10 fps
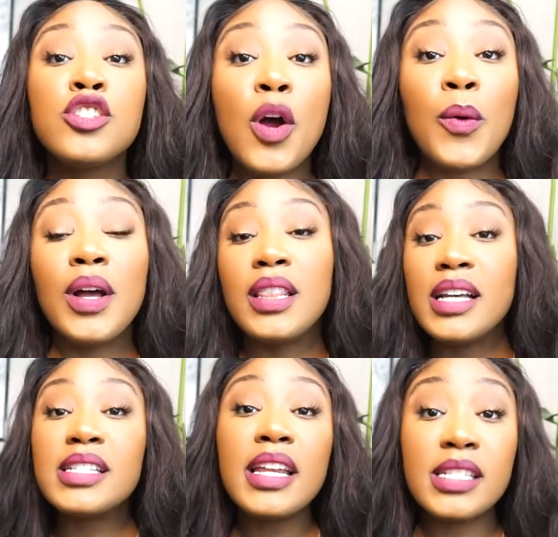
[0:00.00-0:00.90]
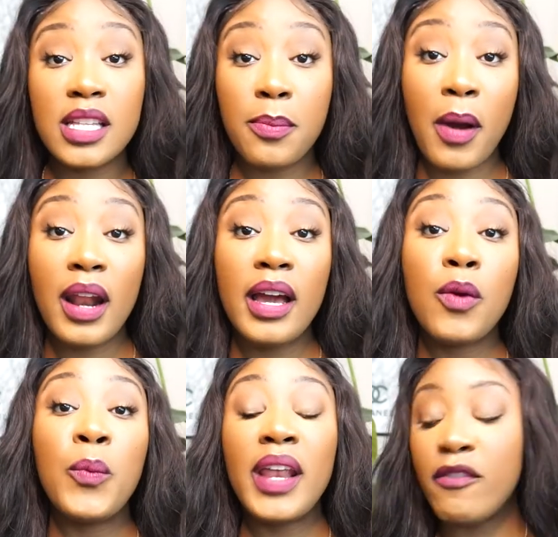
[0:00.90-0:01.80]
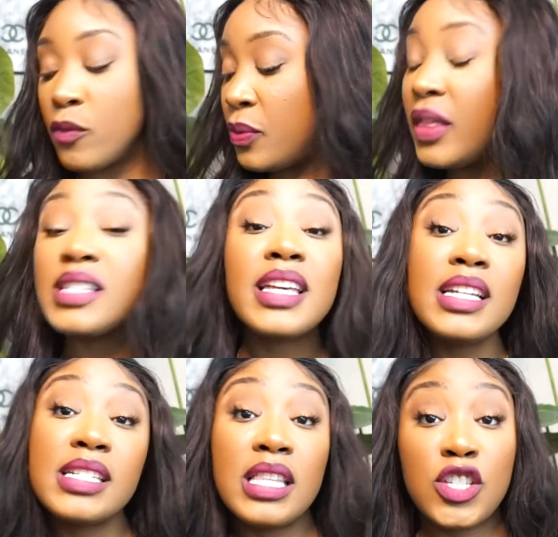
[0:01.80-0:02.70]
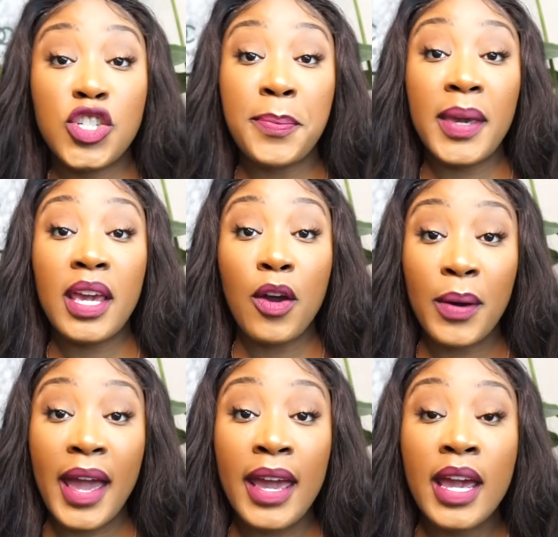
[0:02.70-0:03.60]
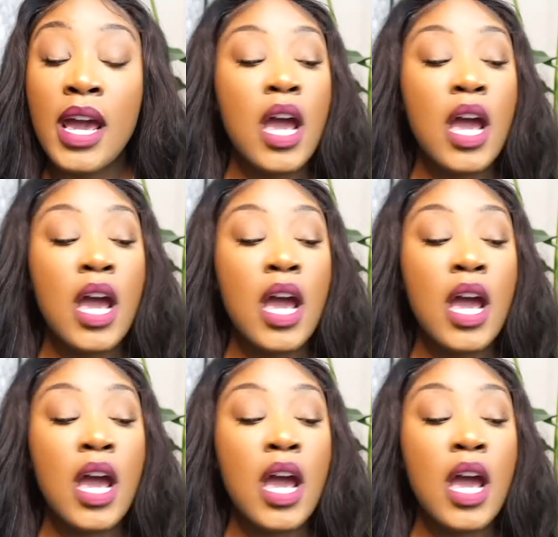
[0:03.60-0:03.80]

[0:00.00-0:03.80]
So let's get into the product when it, let's get into the shipping. Okay.